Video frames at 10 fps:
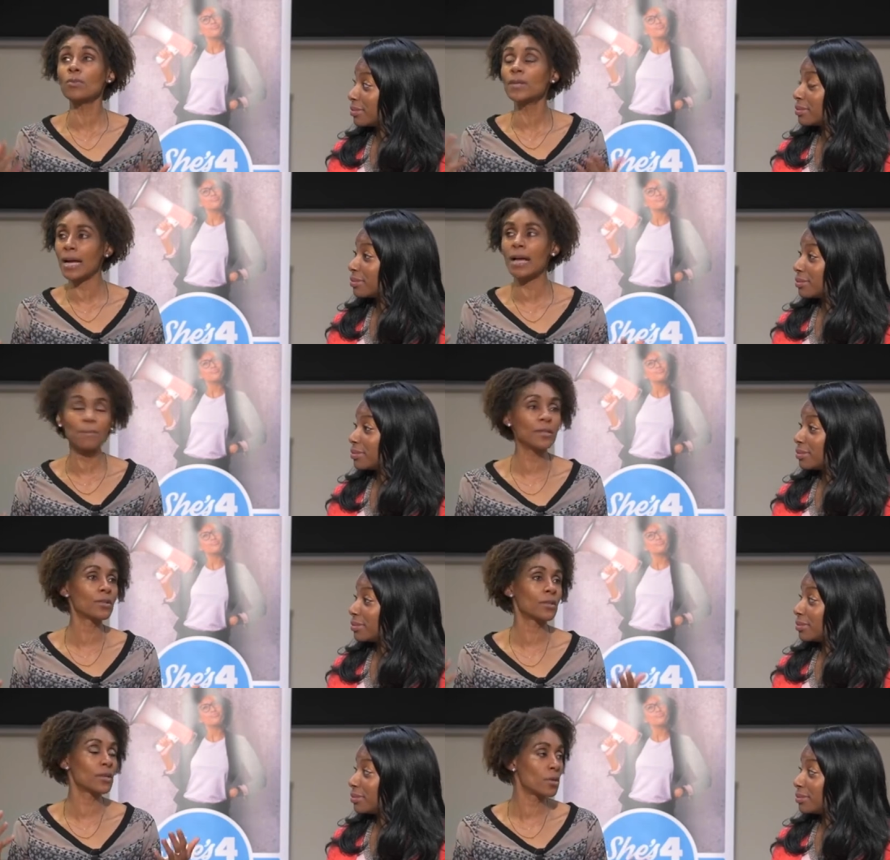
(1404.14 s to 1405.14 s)
Speaker 1: what happened to
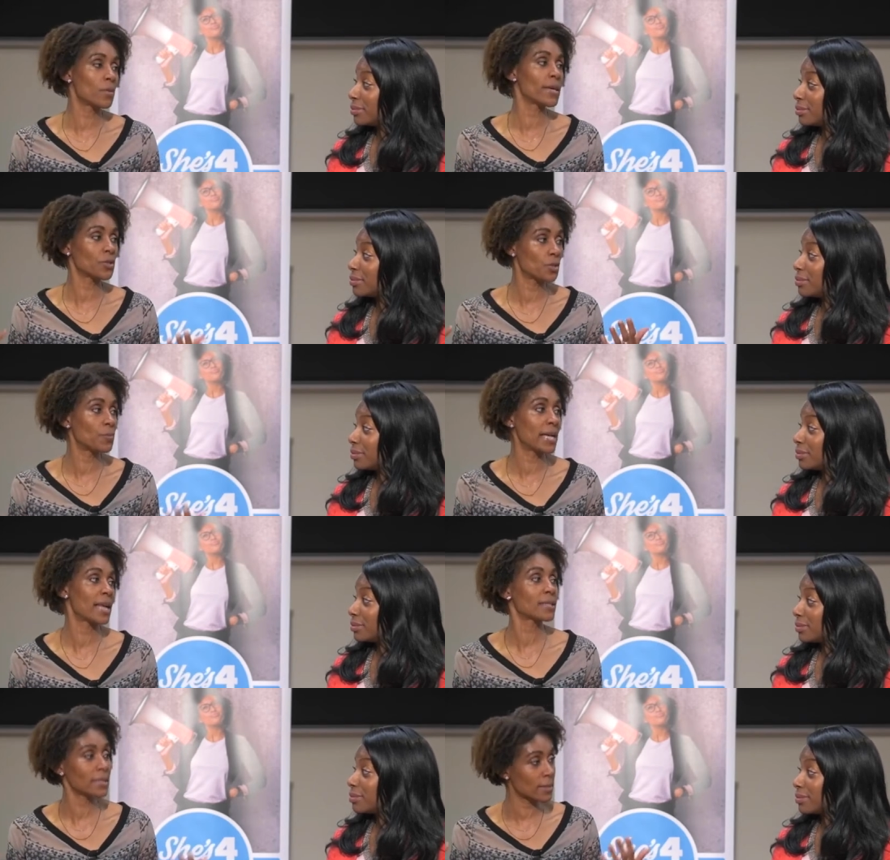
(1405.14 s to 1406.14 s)
the U.S.
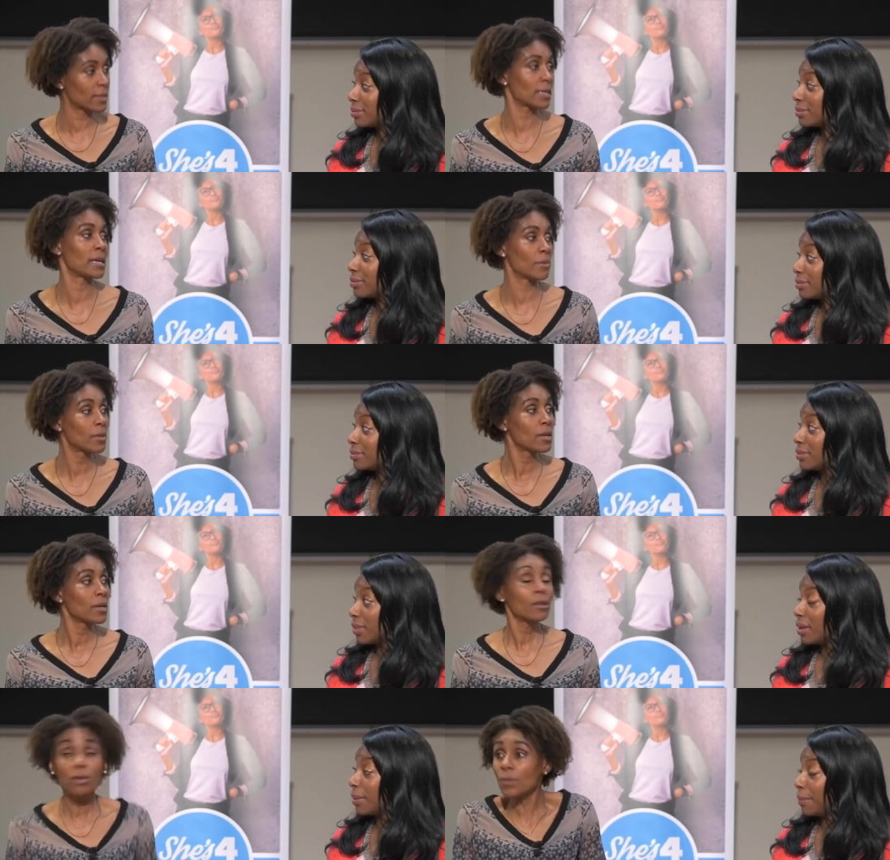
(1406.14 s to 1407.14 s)
gymnastics team.
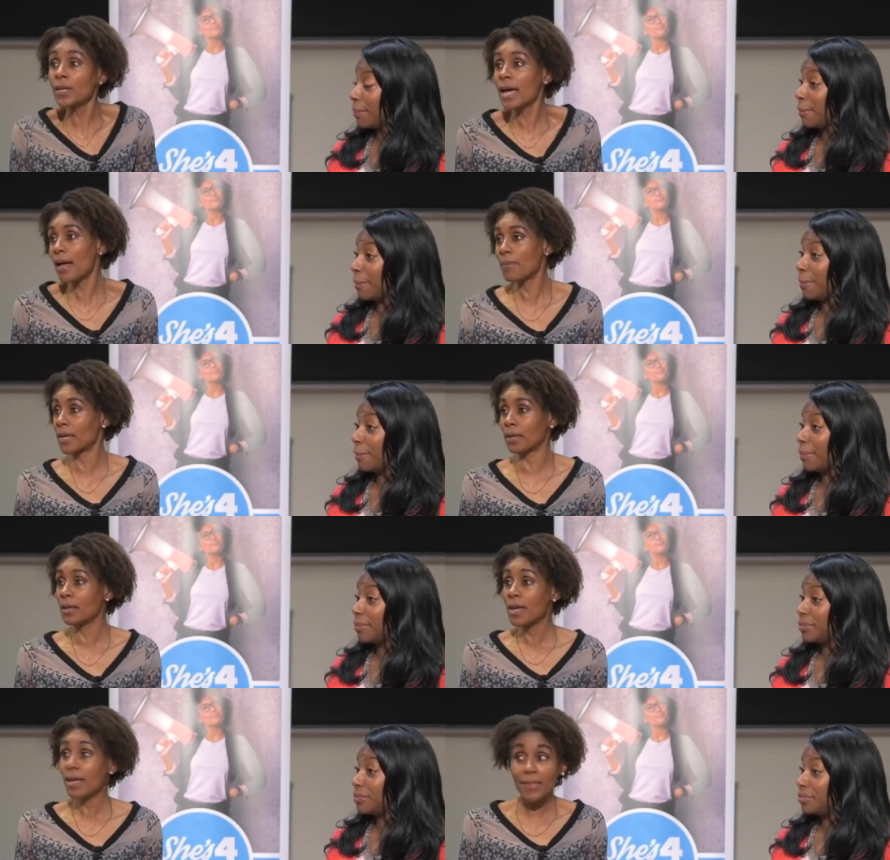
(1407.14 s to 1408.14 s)
Look what happened.
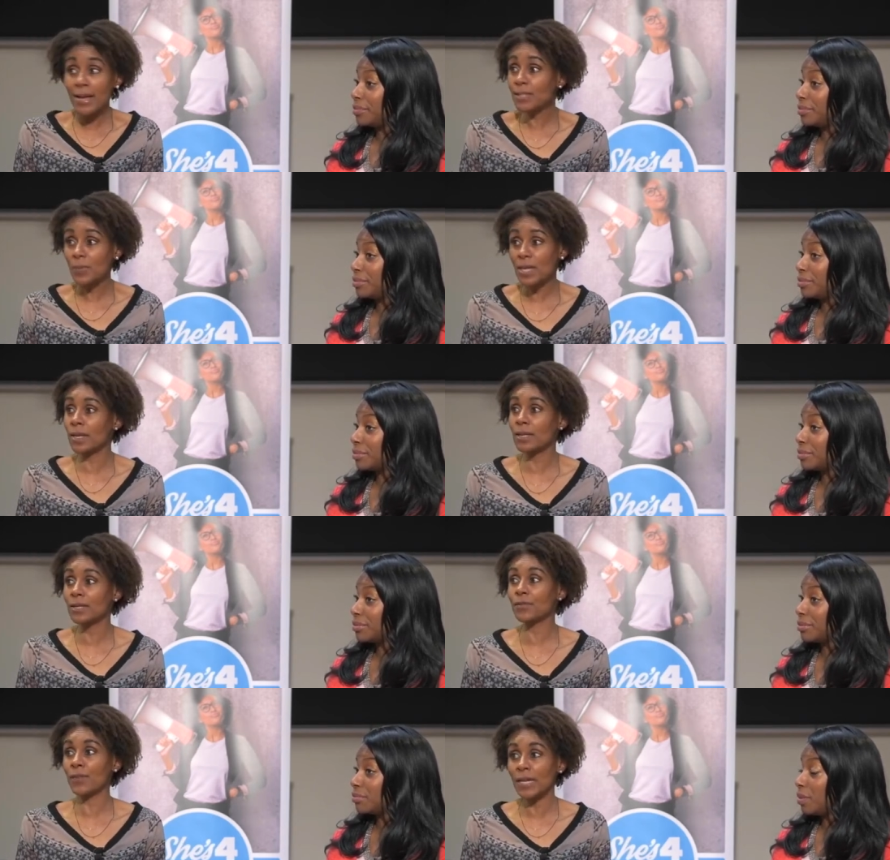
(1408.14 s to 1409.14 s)
And that's
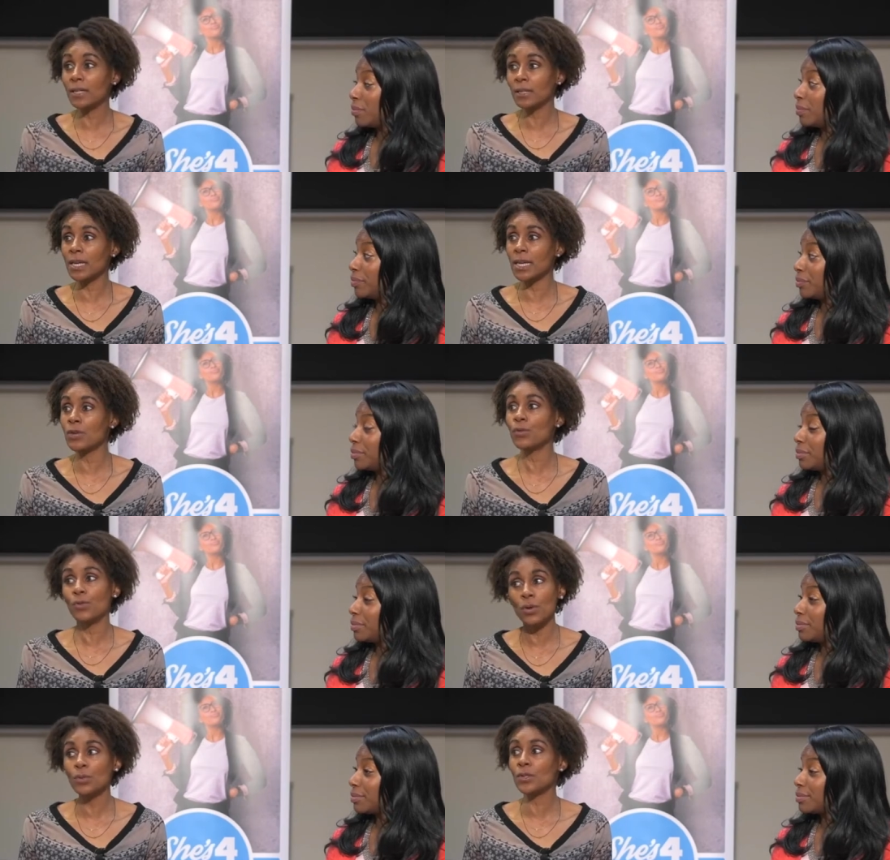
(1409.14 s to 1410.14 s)
because finally, you
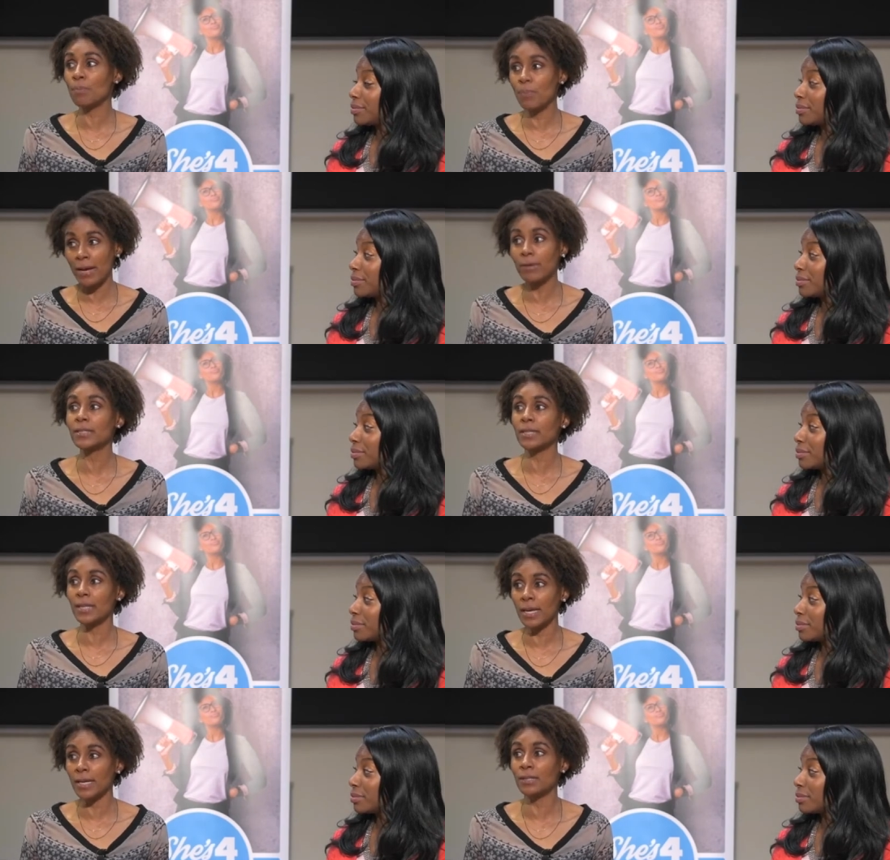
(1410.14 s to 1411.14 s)
know, some parents and
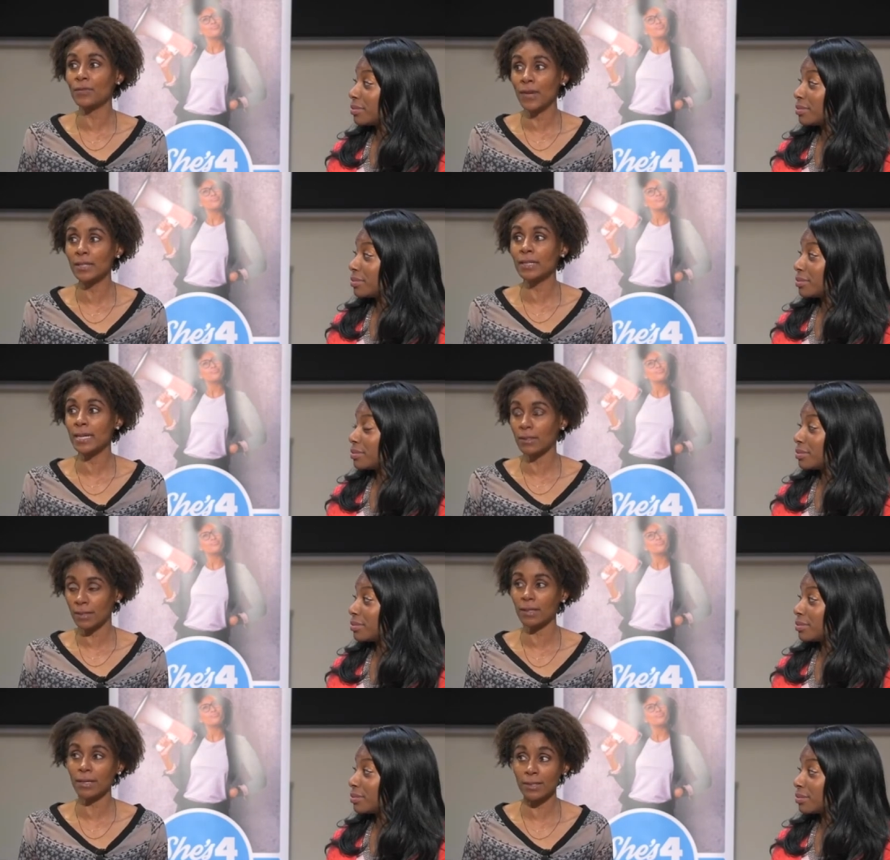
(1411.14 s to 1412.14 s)
kids finally got the
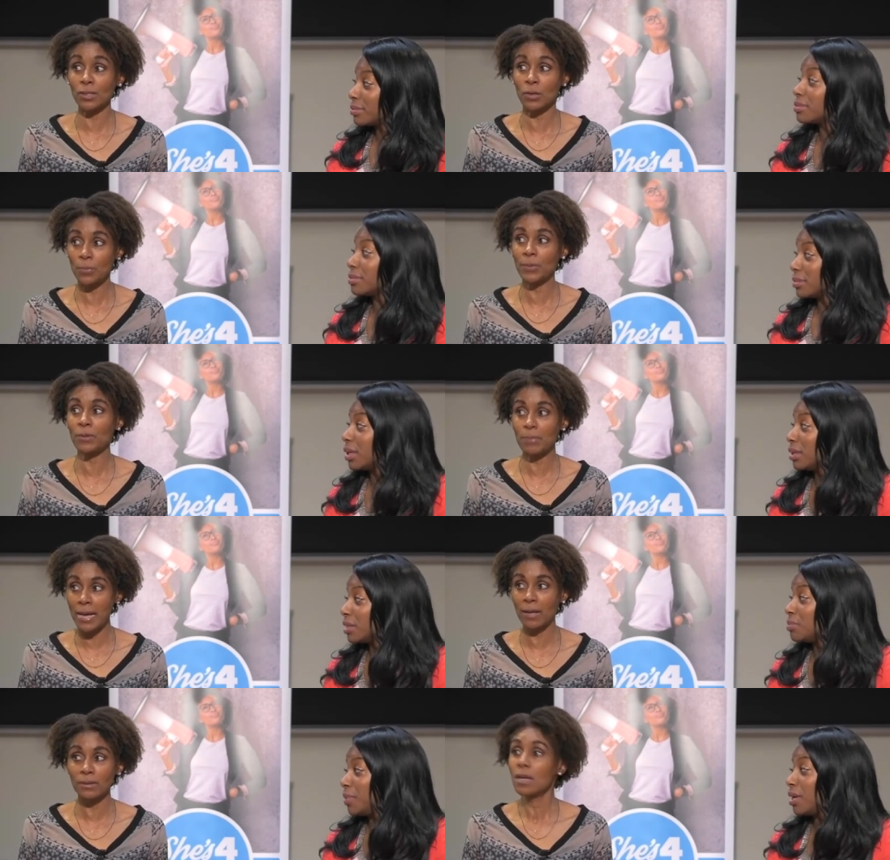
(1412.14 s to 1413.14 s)
guts to open their
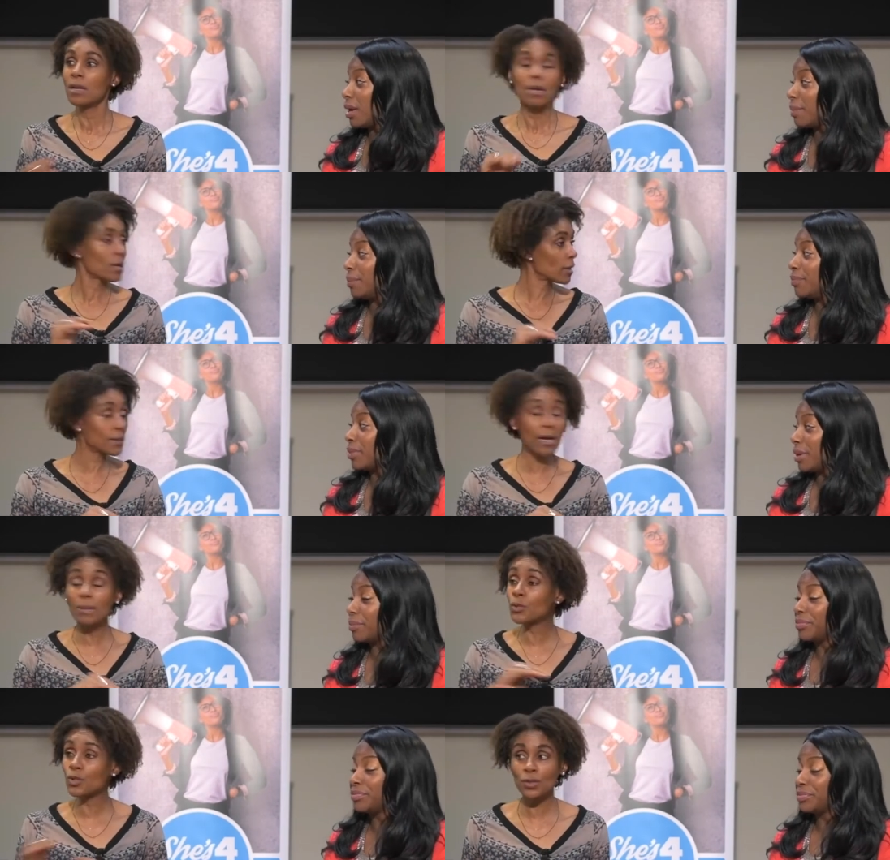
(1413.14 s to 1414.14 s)
mouths. Because I'm
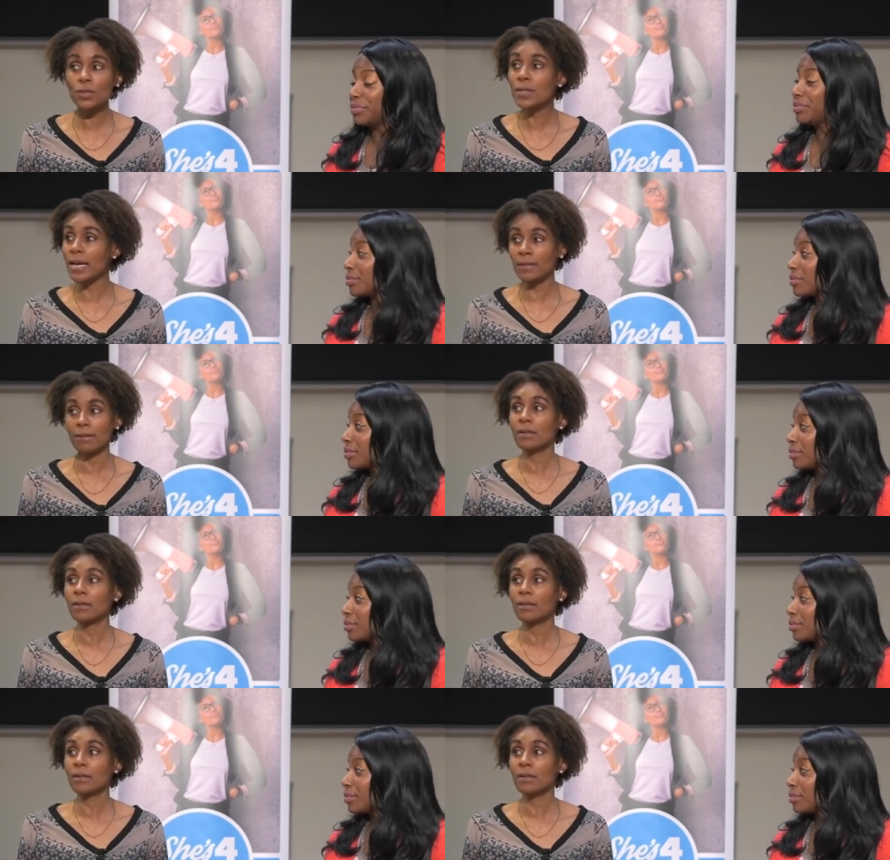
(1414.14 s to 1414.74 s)
sure that,